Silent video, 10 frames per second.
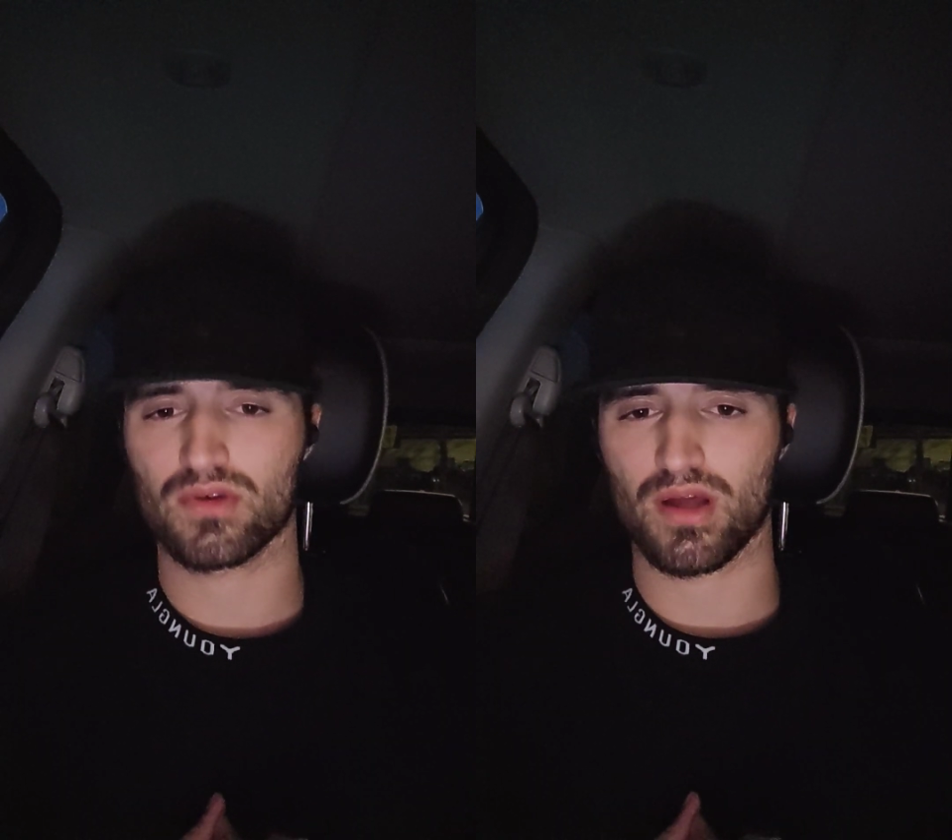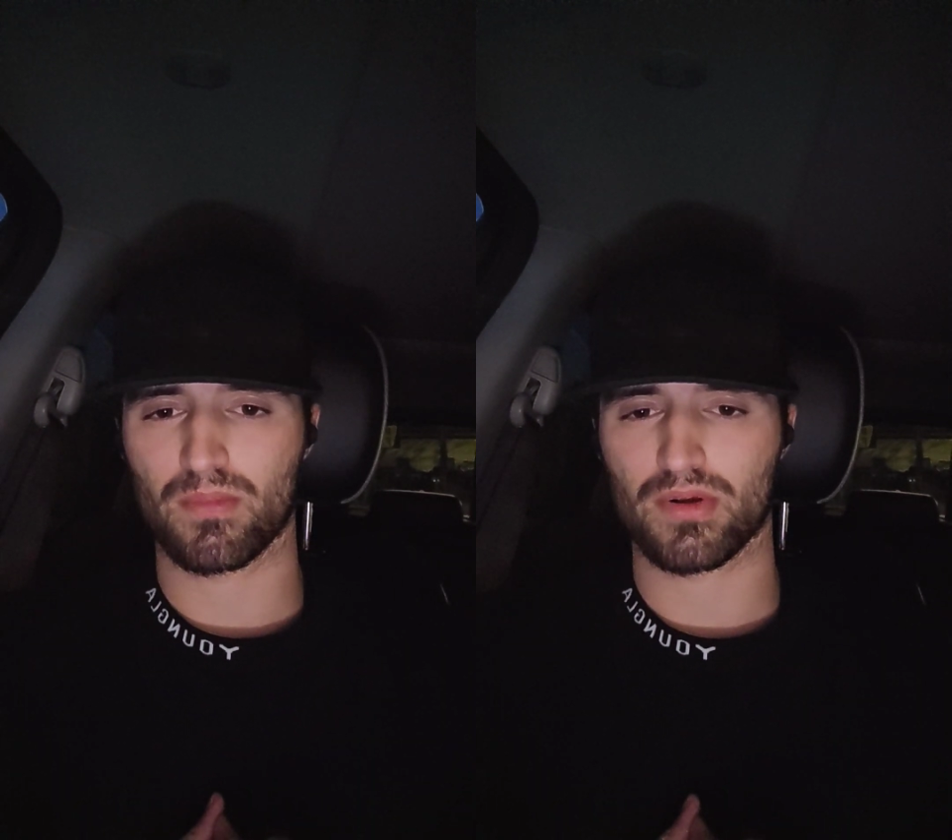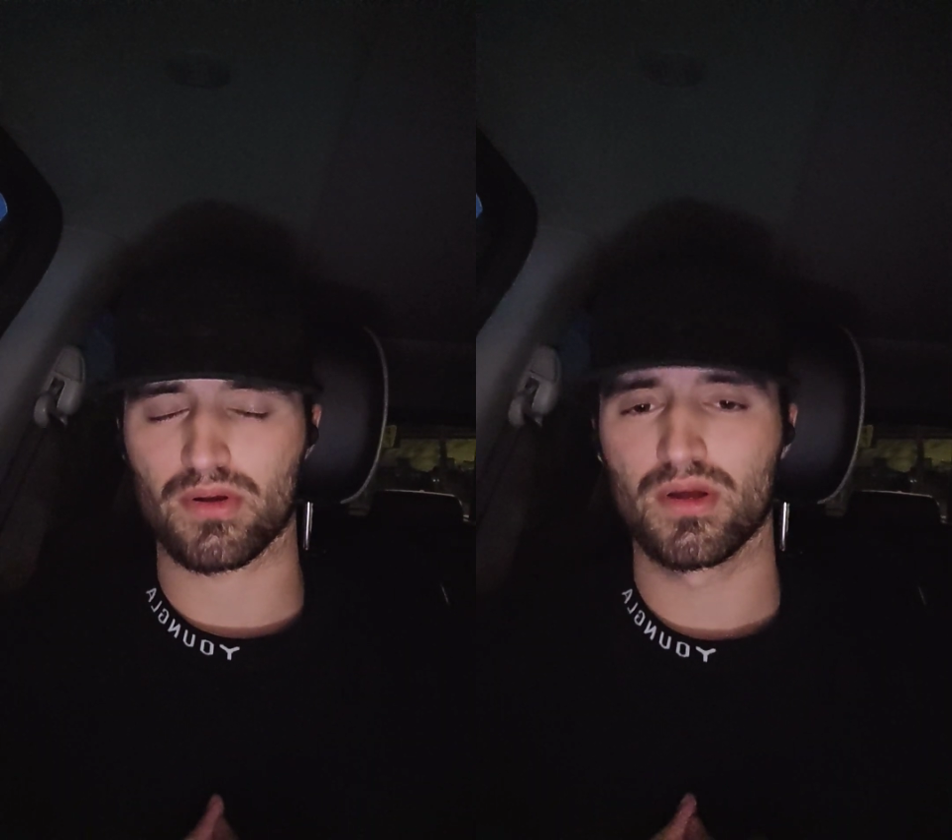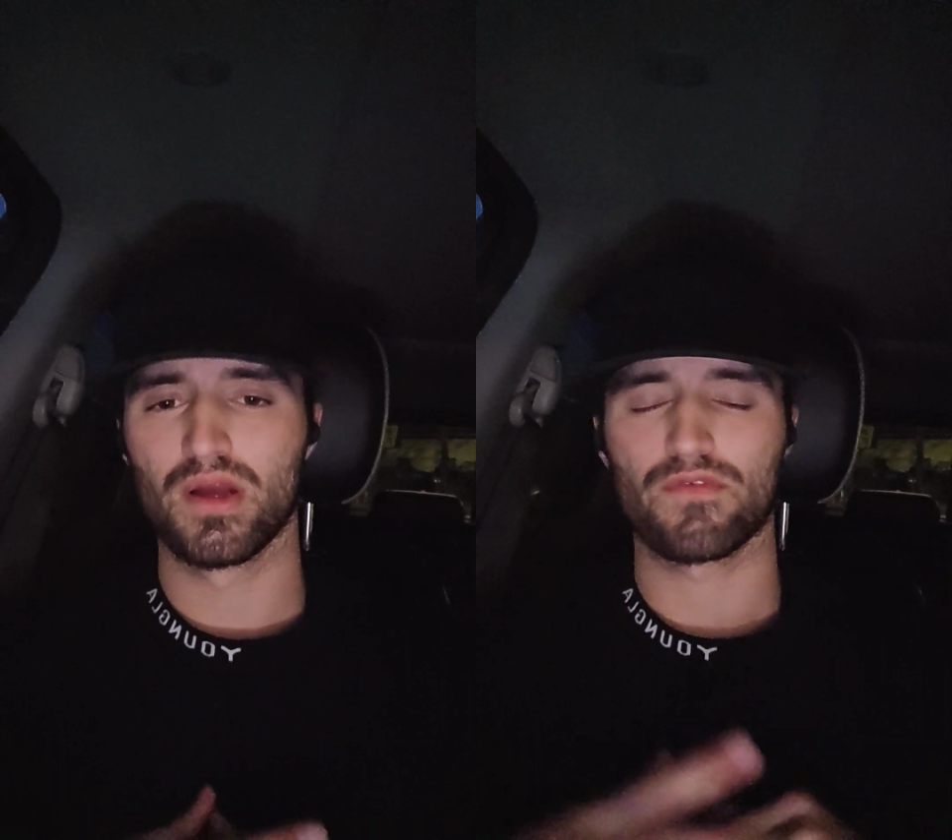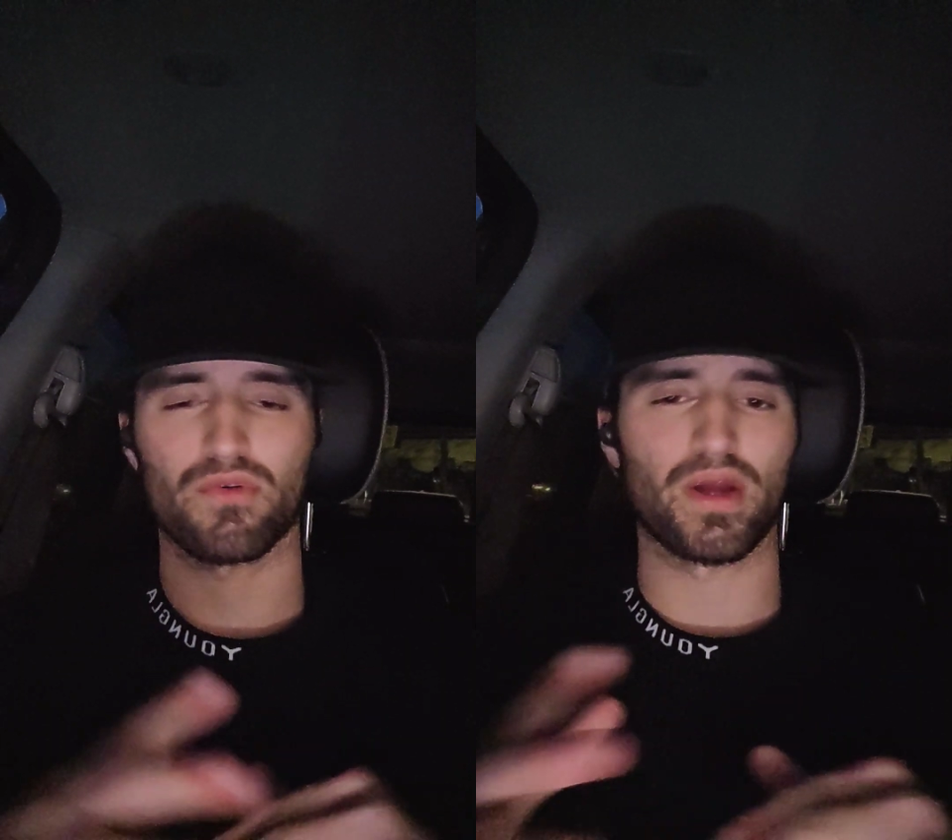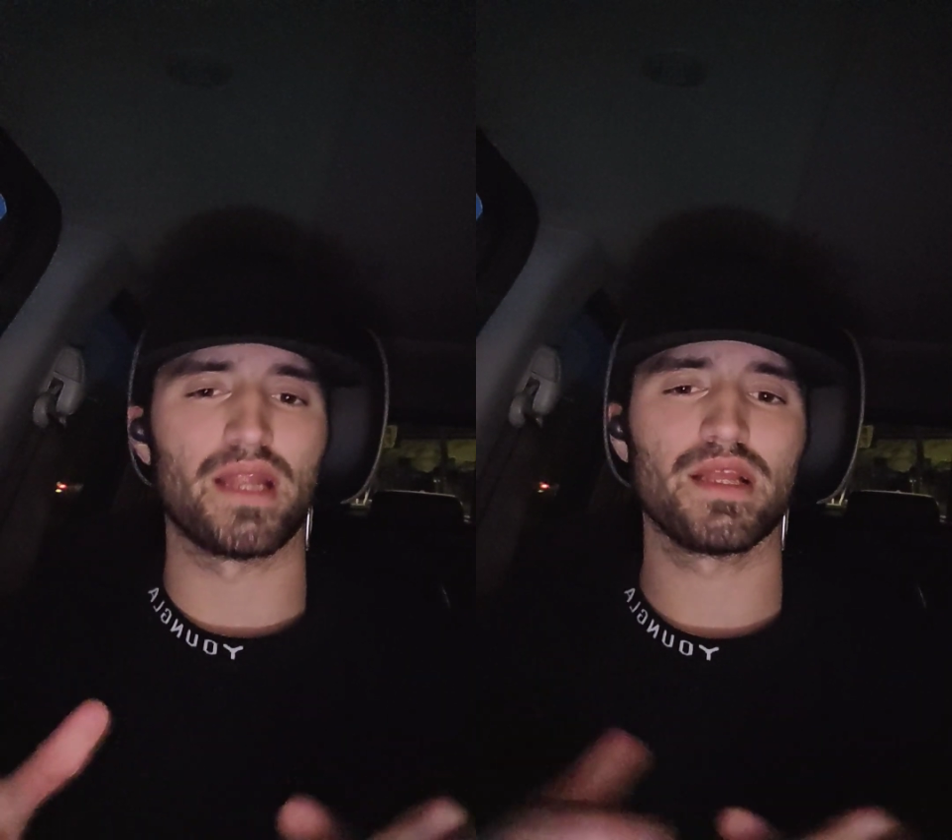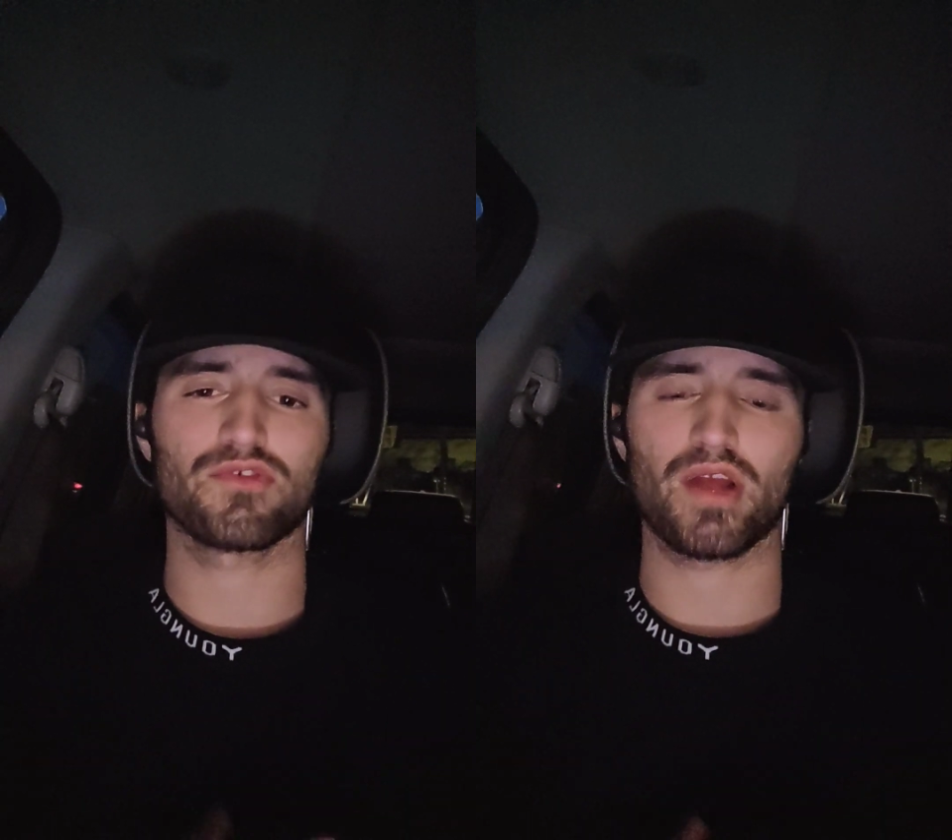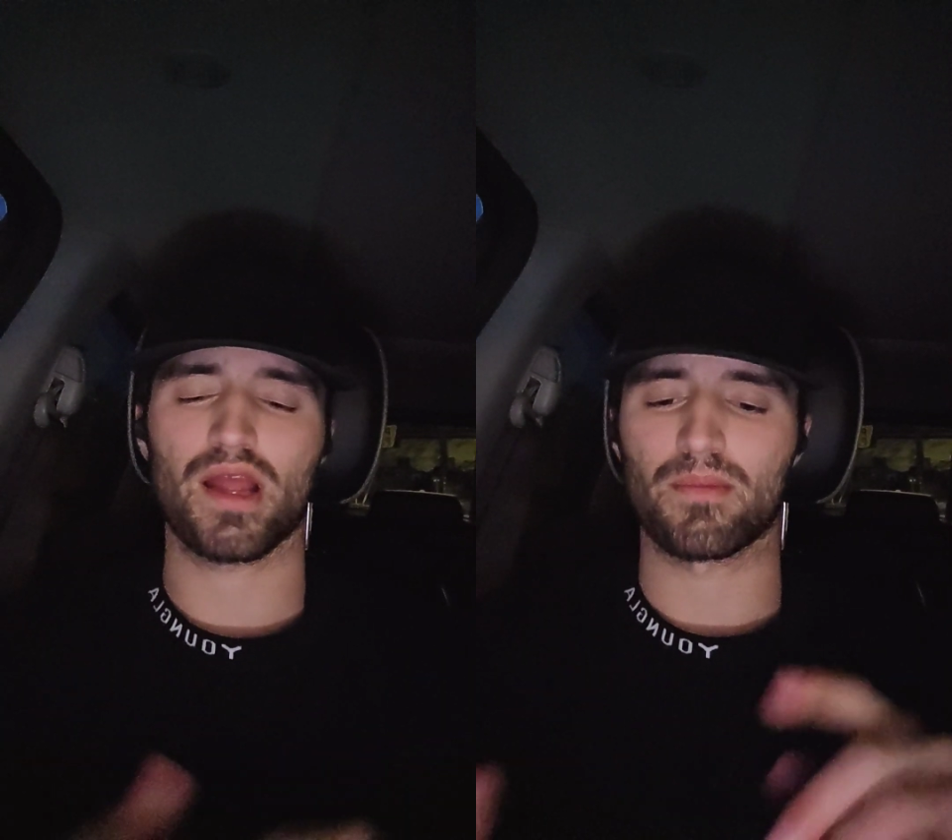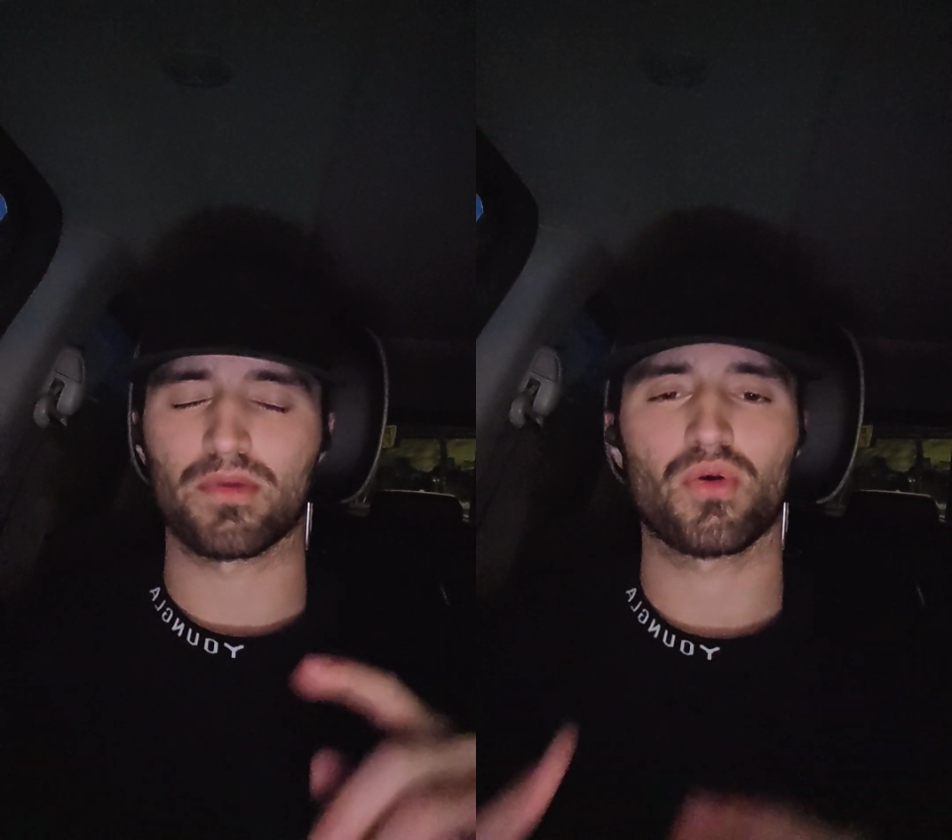number for any RAM,